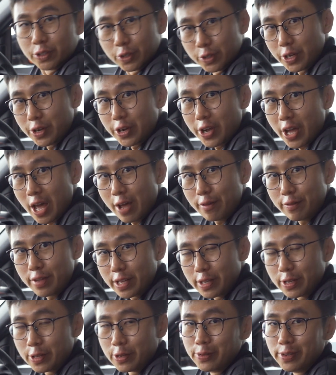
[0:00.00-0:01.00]
So there you have
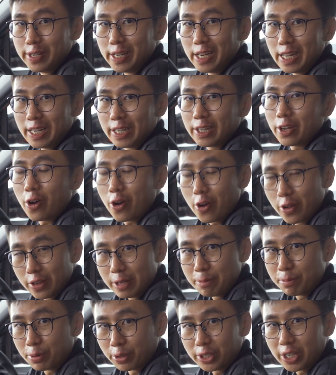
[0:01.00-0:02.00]
it, QDLink on
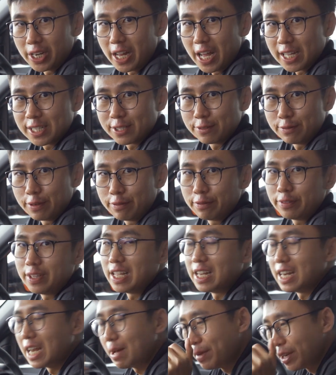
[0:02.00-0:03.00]
the Proton X
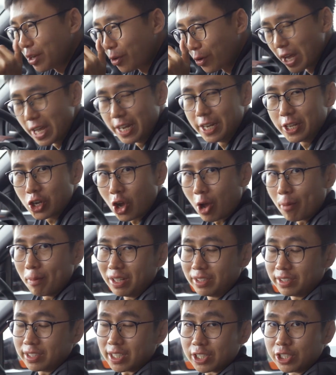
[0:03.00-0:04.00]
fifty. Let me know in the
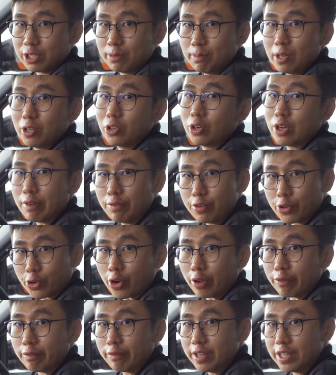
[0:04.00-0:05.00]
comment section below if you're
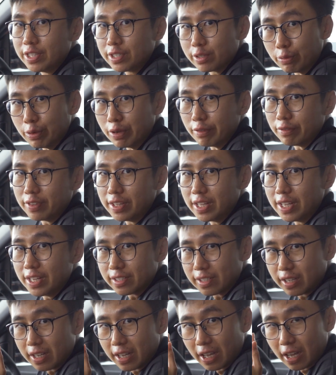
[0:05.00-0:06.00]
convinced with
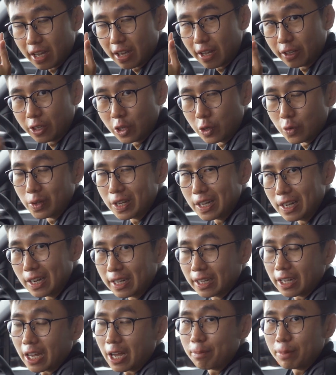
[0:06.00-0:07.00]
this uh,
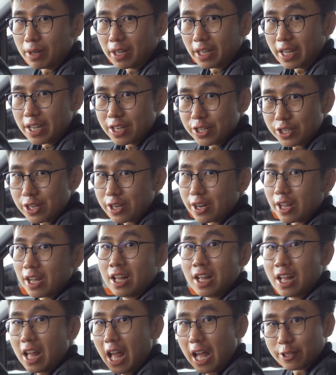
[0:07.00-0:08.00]
QDLink application.
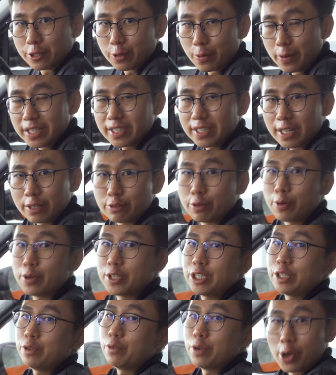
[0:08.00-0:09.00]
As always, thanks for
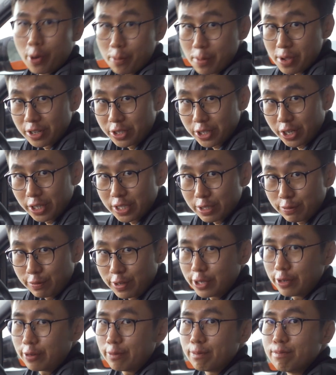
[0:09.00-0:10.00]
watching. We hope you enjoyed this
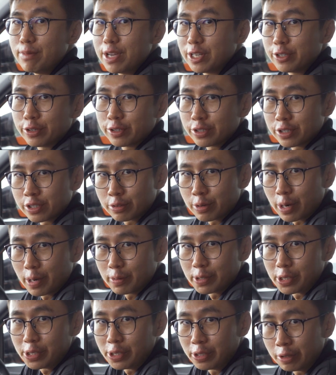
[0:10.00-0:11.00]
video. Make sure to
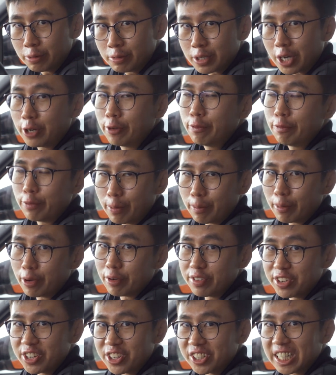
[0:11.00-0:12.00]
subscribe to our YouTube channel for
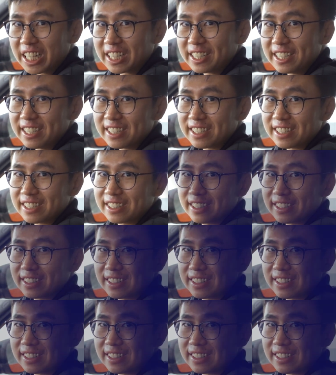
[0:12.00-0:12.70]
more videos like this.